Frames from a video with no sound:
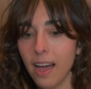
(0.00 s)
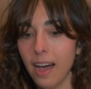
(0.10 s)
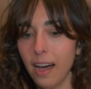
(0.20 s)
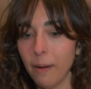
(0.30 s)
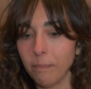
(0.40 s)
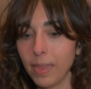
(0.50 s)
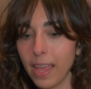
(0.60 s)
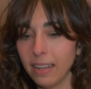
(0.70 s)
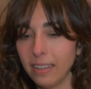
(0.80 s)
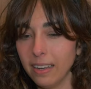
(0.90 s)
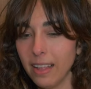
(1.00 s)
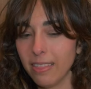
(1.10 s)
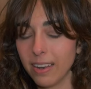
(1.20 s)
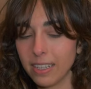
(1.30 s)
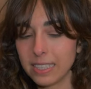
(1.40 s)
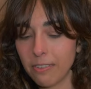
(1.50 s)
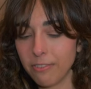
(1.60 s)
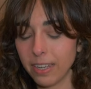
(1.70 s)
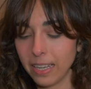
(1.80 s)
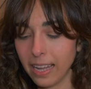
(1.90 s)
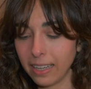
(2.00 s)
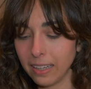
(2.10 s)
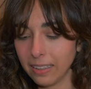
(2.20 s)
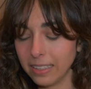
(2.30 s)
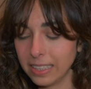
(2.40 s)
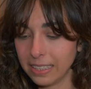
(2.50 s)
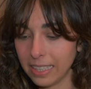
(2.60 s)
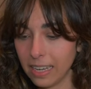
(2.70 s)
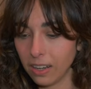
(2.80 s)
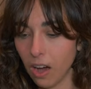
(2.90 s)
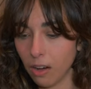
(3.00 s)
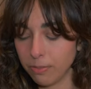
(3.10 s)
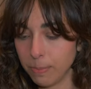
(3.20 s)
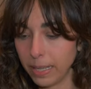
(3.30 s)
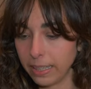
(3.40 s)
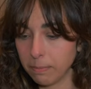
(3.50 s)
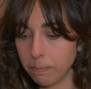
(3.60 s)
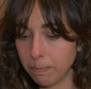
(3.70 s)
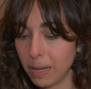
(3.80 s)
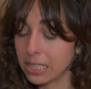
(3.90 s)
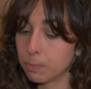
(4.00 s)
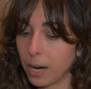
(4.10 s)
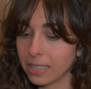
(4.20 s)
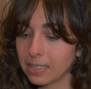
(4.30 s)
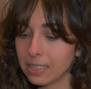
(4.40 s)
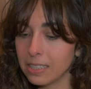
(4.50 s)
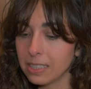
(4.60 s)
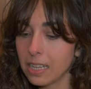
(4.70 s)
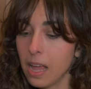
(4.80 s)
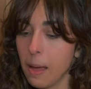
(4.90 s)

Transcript: um, and there is i feel like this need of building best practices